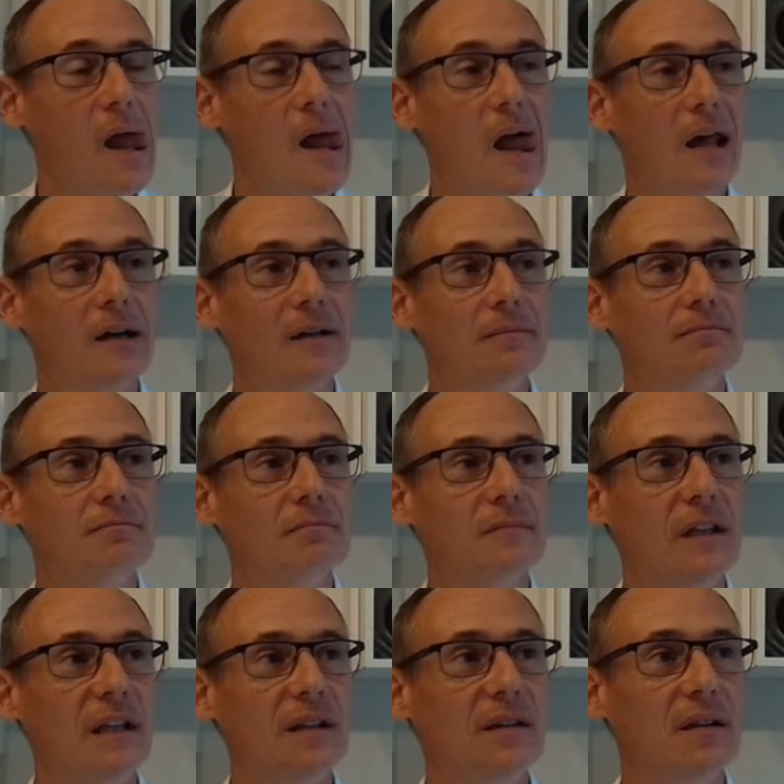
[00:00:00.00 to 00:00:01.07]

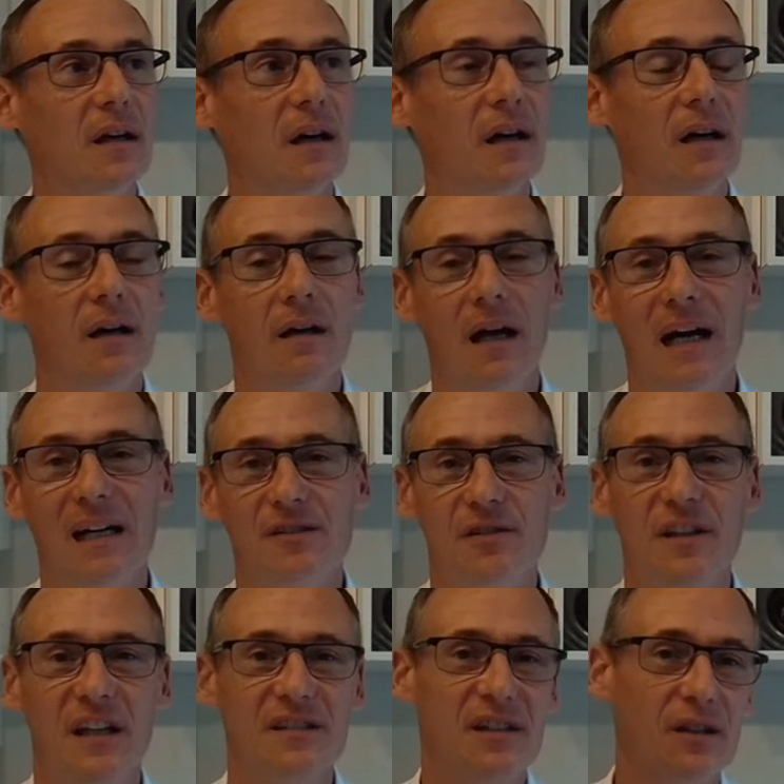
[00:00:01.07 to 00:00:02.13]
as
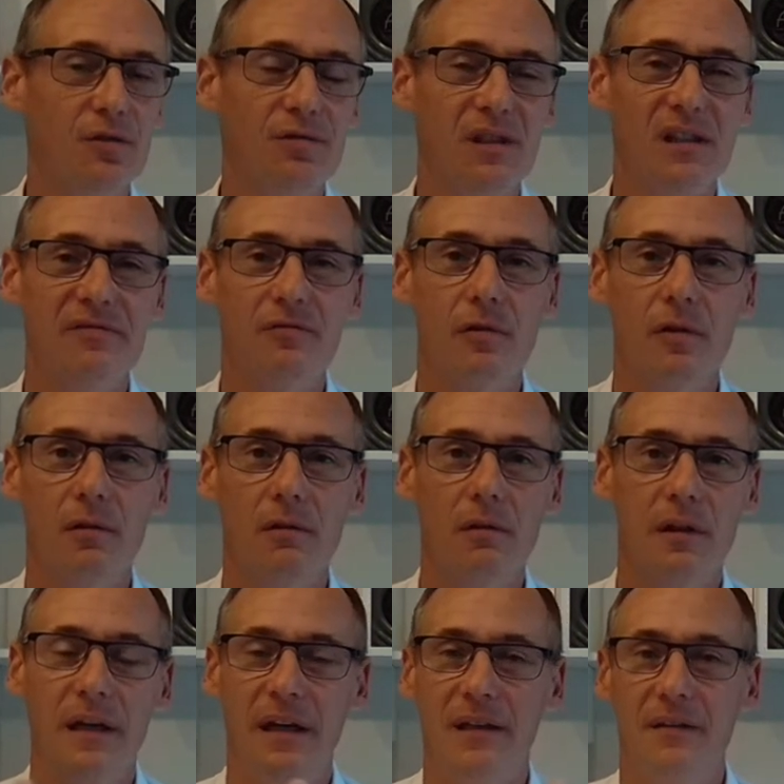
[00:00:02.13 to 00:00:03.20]
an executive
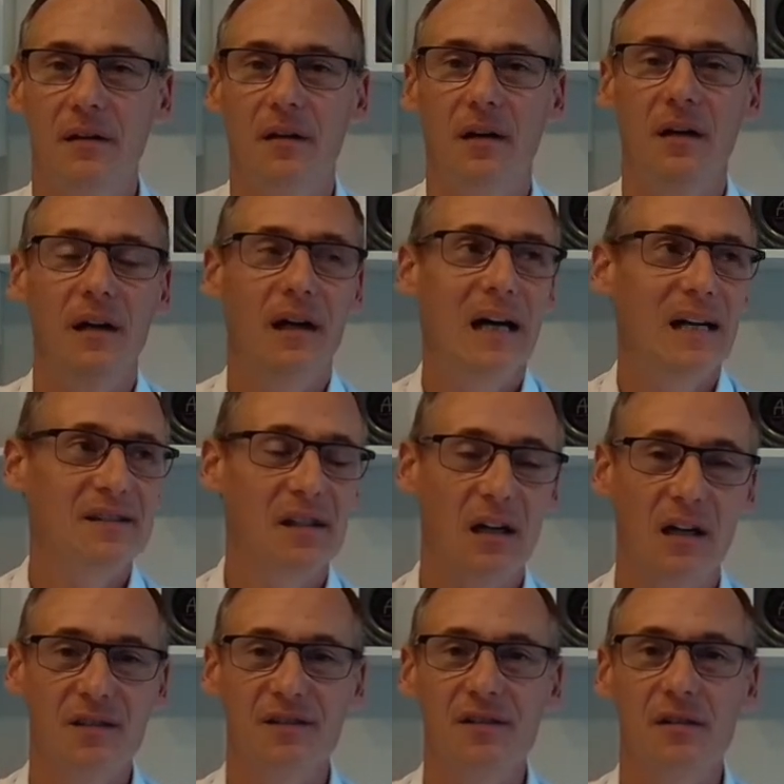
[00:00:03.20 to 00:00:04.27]
role and as a
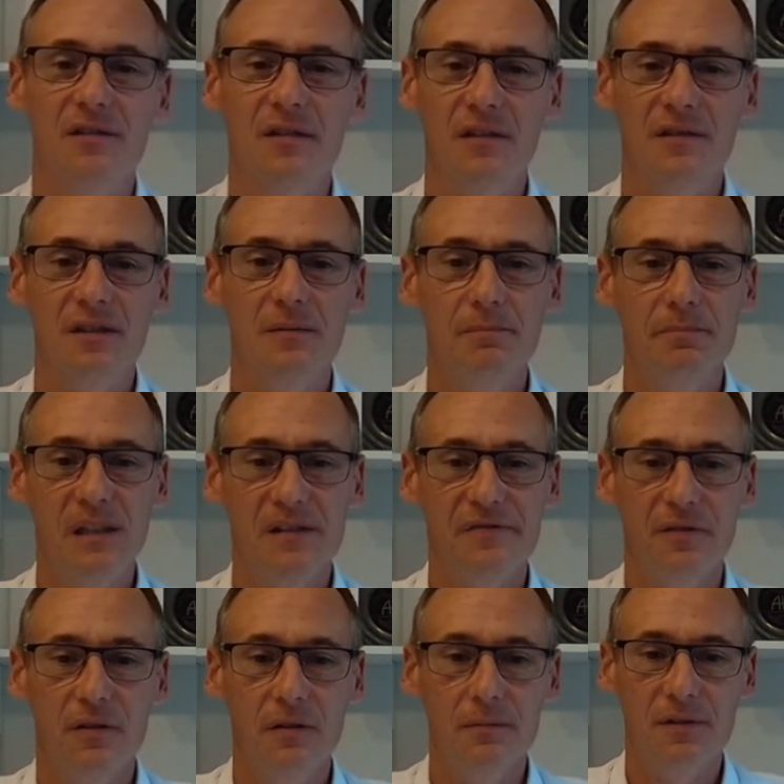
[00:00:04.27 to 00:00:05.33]
consultant in big
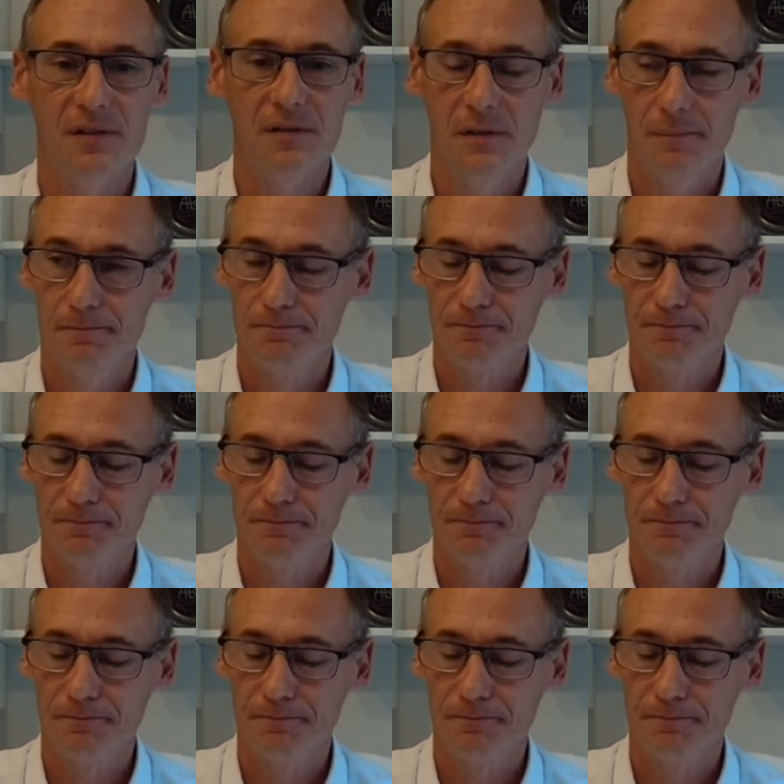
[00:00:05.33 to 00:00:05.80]
firms